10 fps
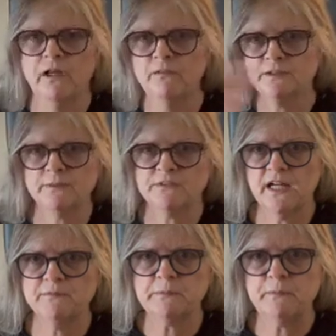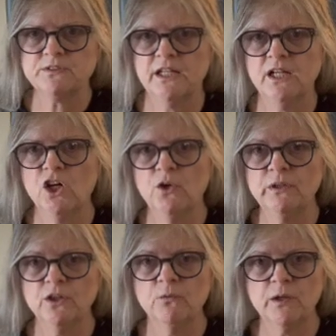sometimes people say, oh, we
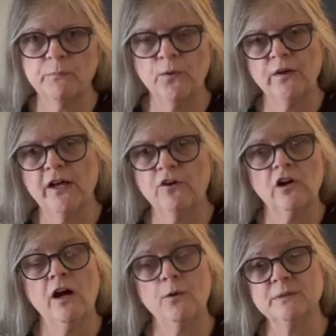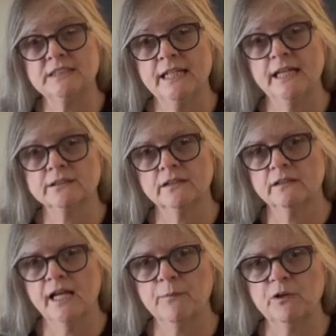don't want to point out our mistakes on
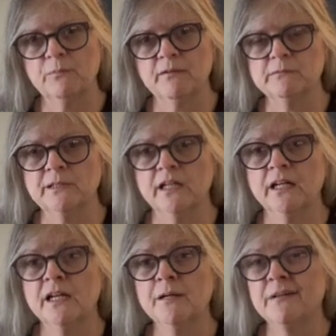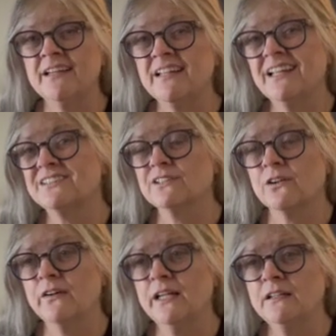camera and blah, blah, blah. But I think it's
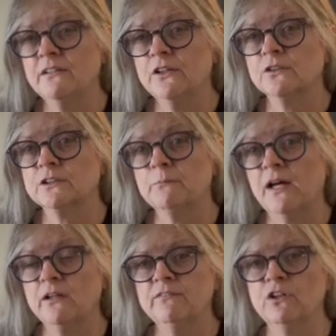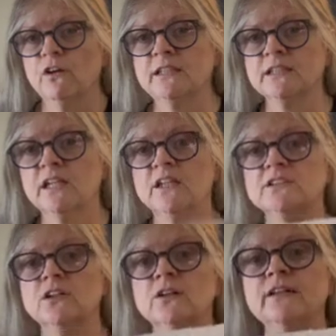learning, you know, it's about giving grace.
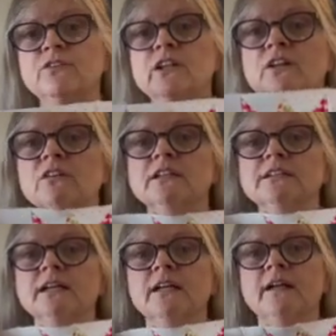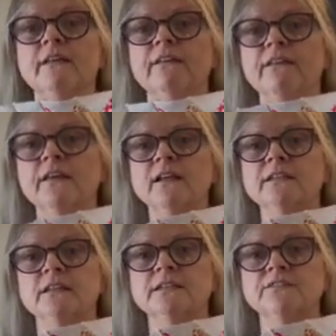So if we notice,
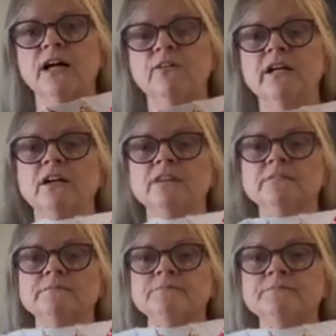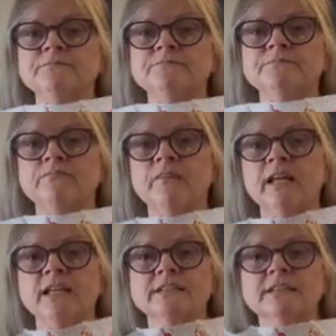this flower here
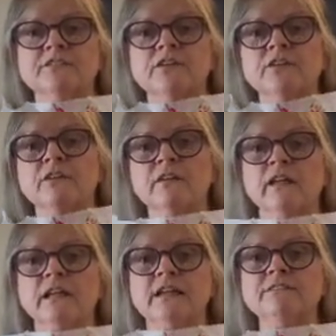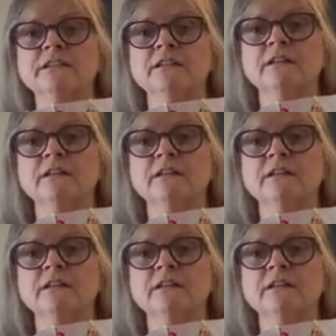is different. The leaves